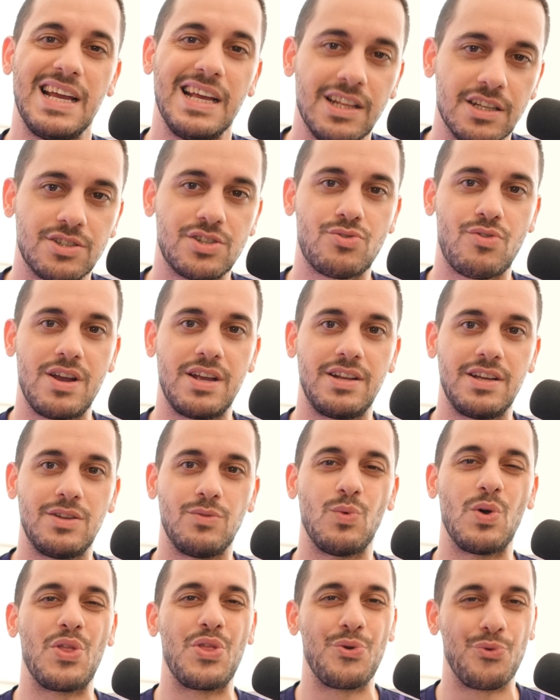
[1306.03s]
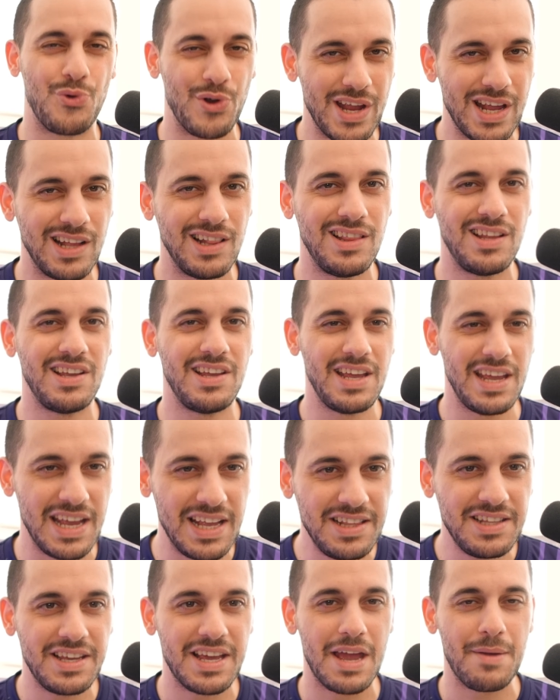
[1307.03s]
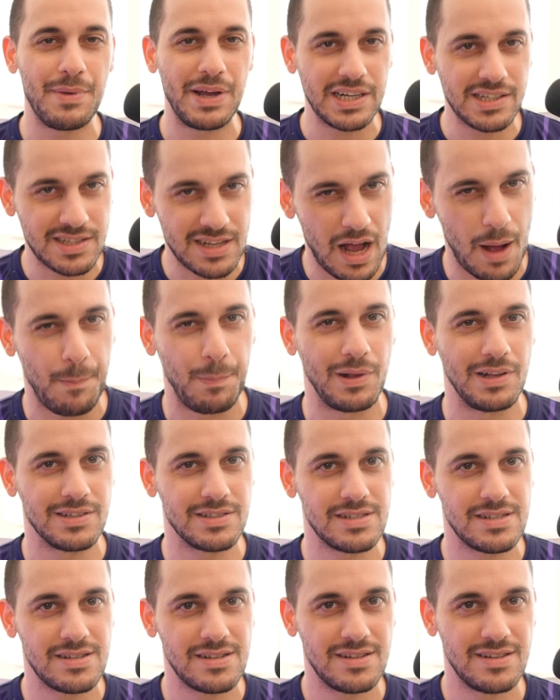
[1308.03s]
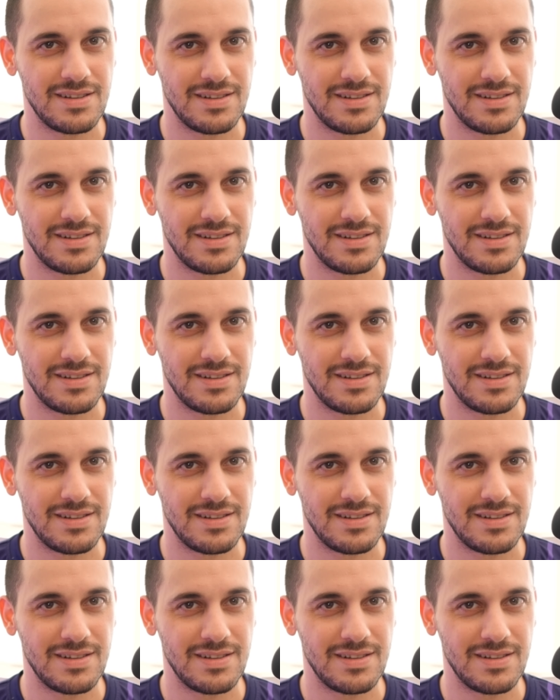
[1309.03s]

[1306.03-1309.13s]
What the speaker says: illustrate it with real in-game examples.